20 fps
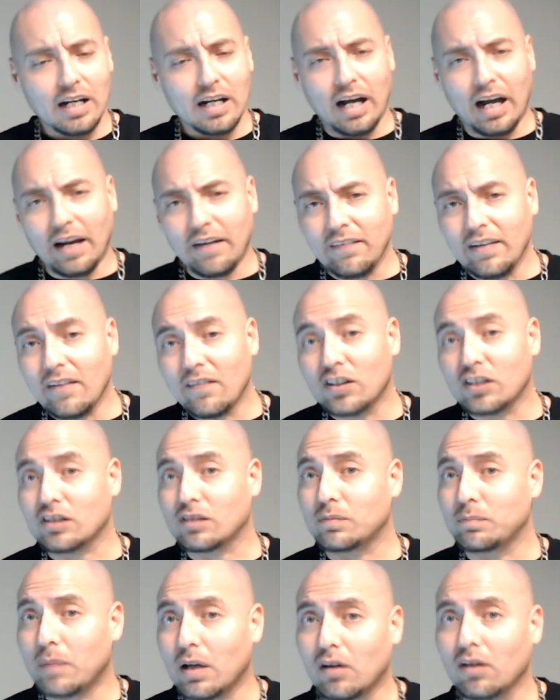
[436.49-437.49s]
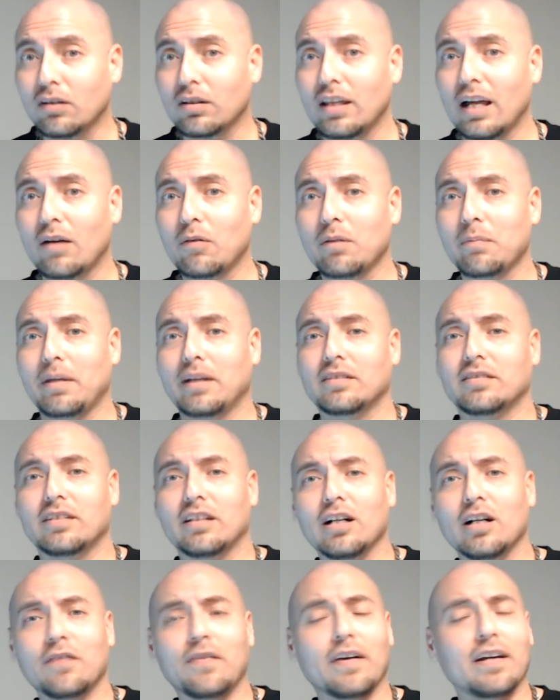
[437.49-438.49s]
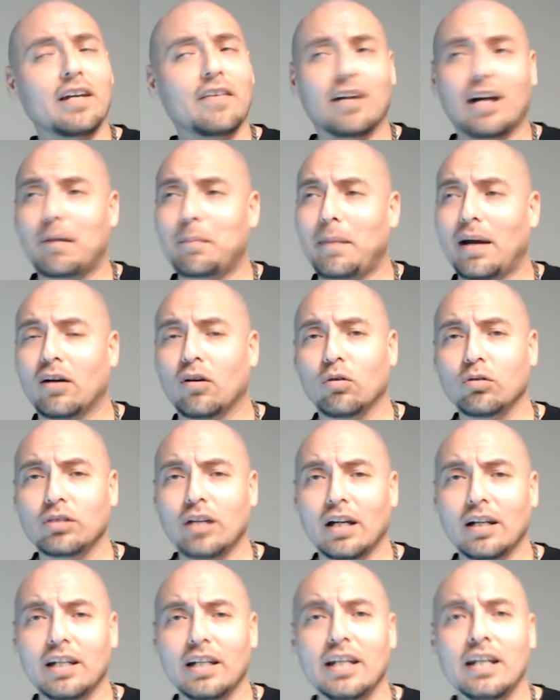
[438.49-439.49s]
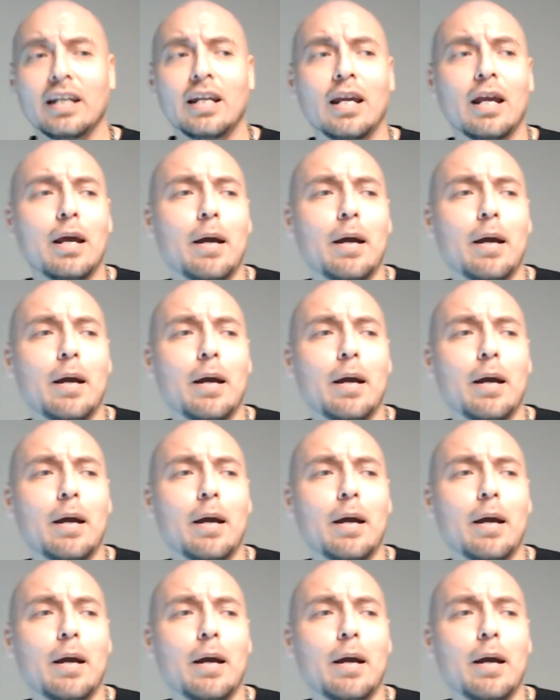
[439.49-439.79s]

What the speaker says: I never smelled that one myself. I never got my nose on it.